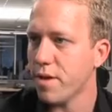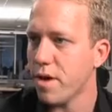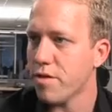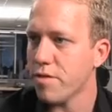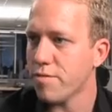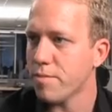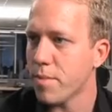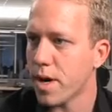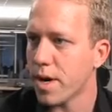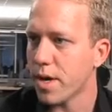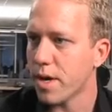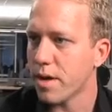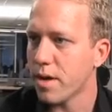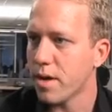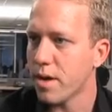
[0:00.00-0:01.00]
flow of
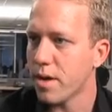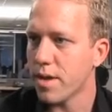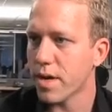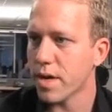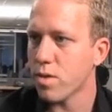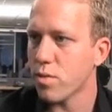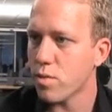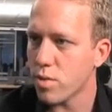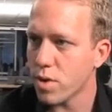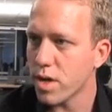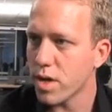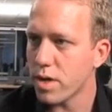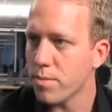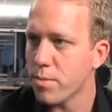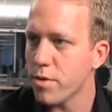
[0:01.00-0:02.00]
money that can
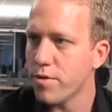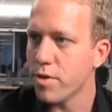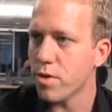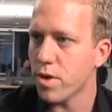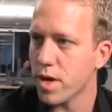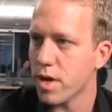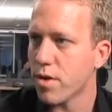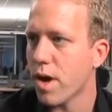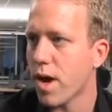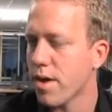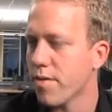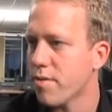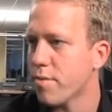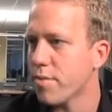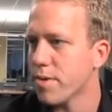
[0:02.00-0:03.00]
really move you in or out
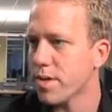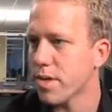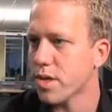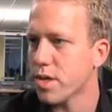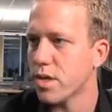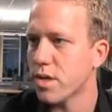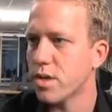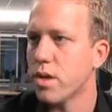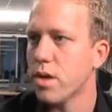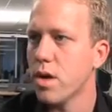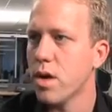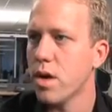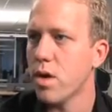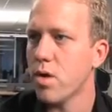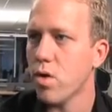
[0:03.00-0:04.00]
of a position,
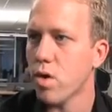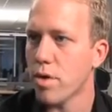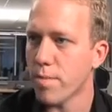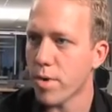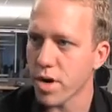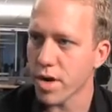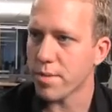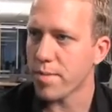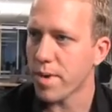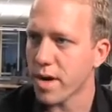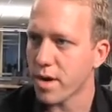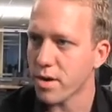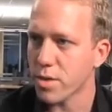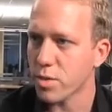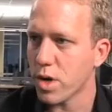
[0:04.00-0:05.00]
or market
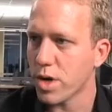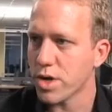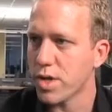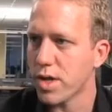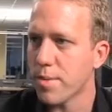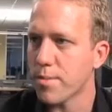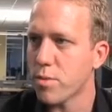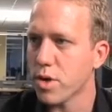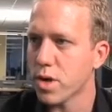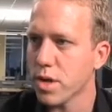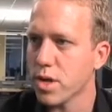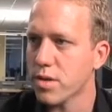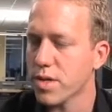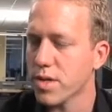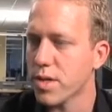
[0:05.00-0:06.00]
makers watching that more
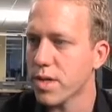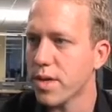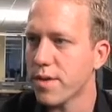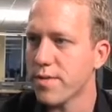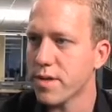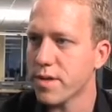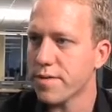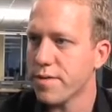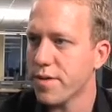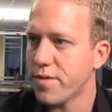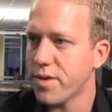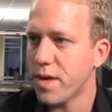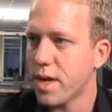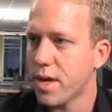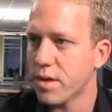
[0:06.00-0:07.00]
closely if it's a
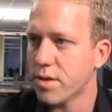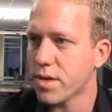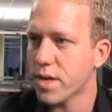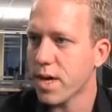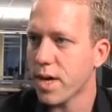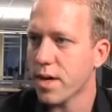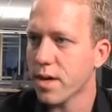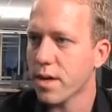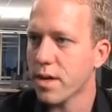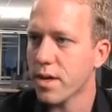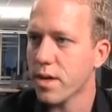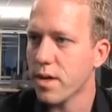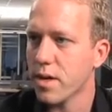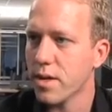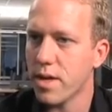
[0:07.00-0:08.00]
$50 stock
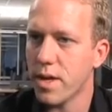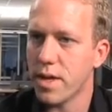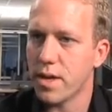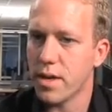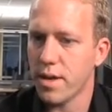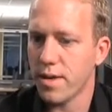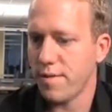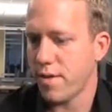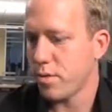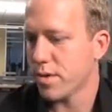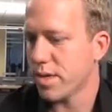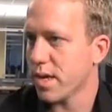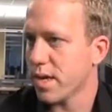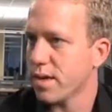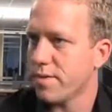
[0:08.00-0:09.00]
than if it
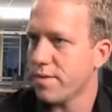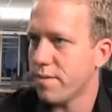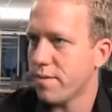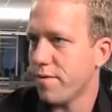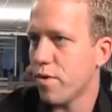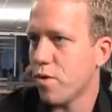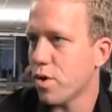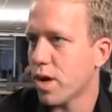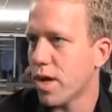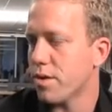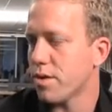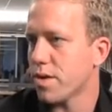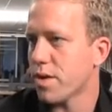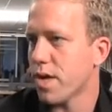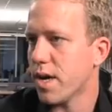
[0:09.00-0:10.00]
was like a
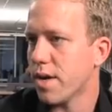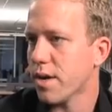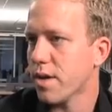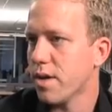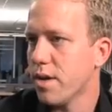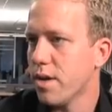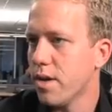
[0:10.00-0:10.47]
$4 stock.